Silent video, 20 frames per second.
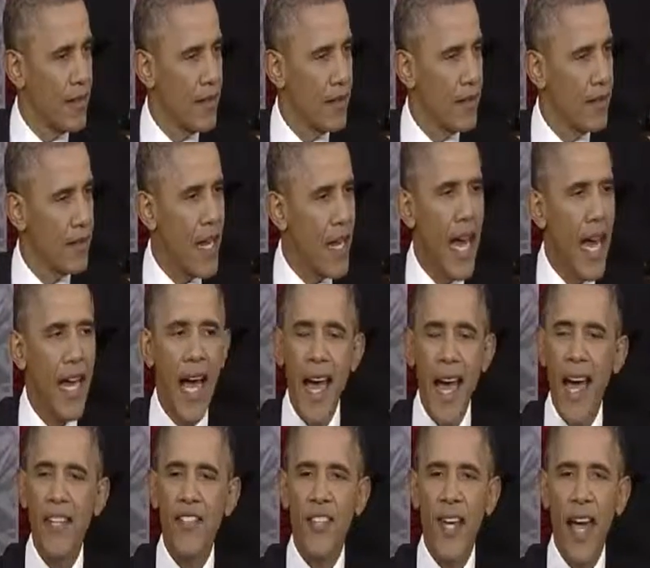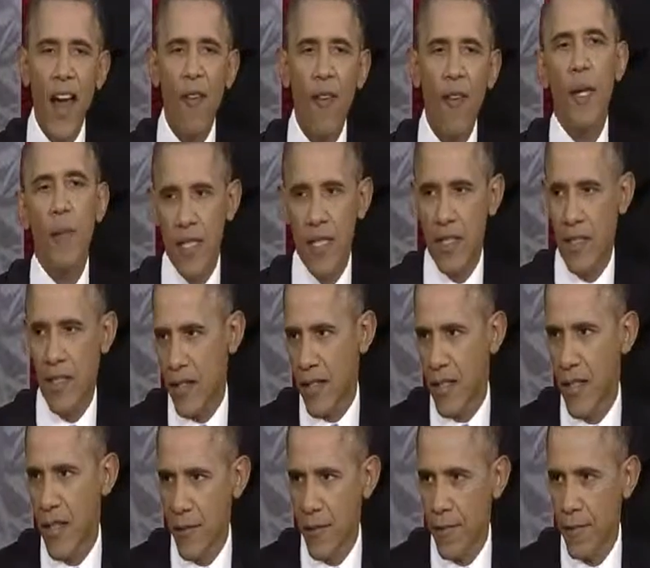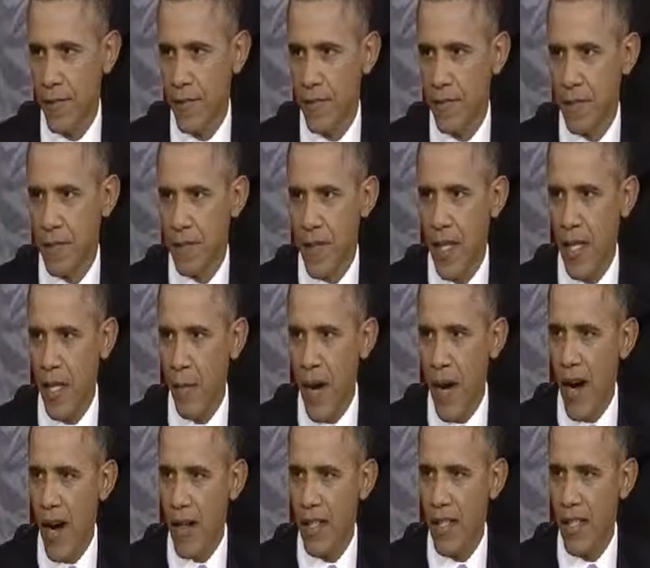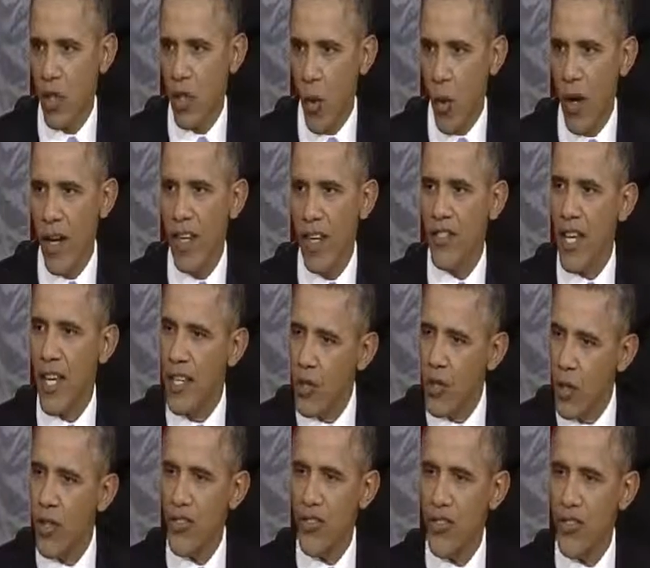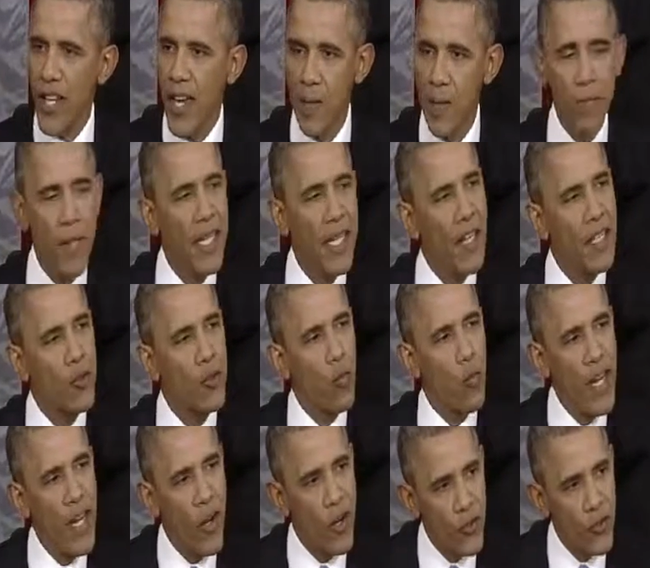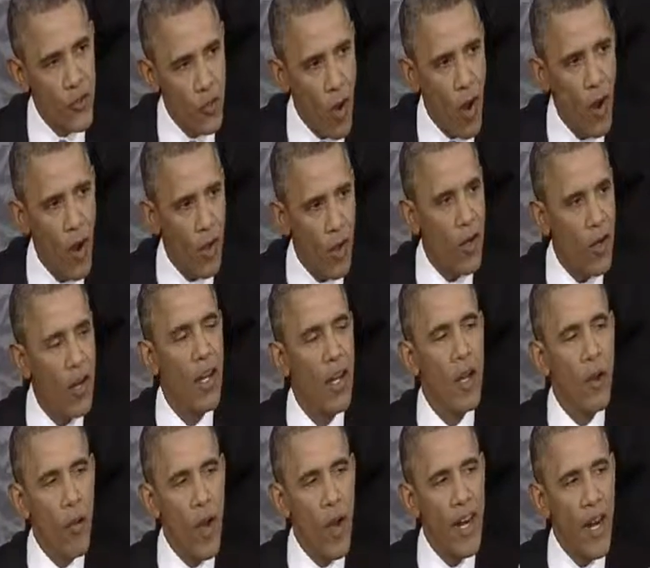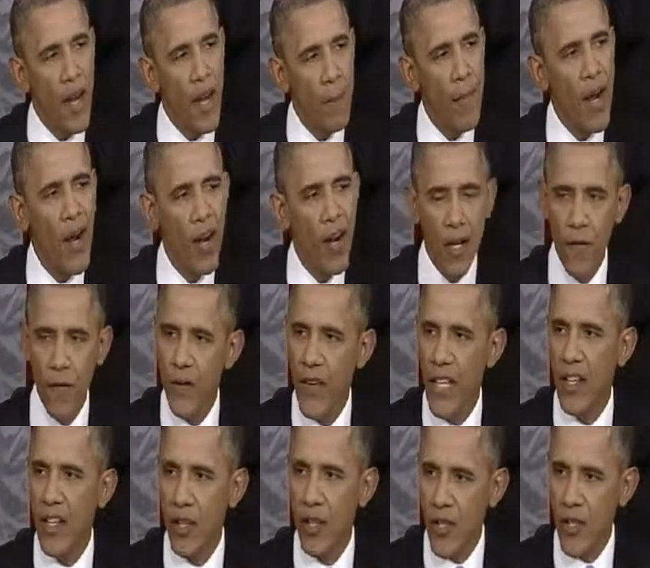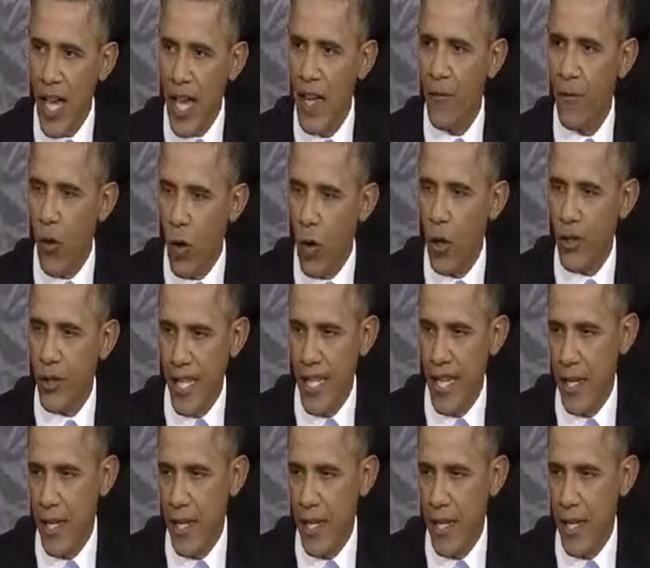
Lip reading: Tonight, I ask every business leader in America to join us and do the same, because we are stronger when America fields a full team.